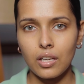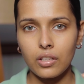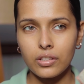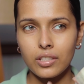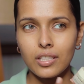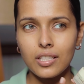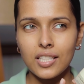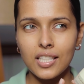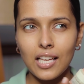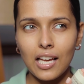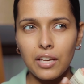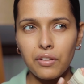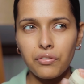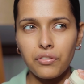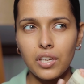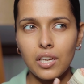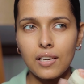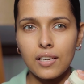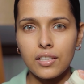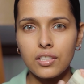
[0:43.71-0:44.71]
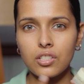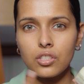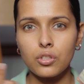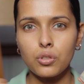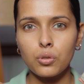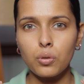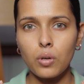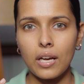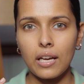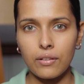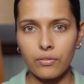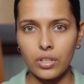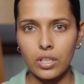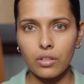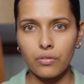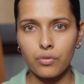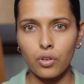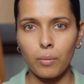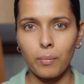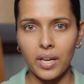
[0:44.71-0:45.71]
Now this I feel is too
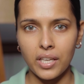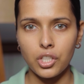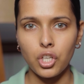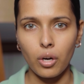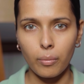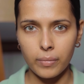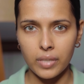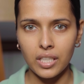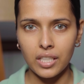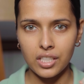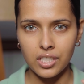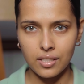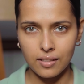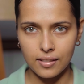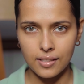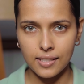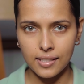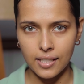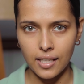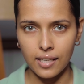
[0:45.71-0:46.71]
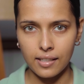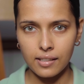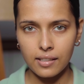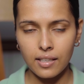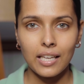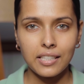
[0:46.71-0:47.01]
heavy for my combination skin.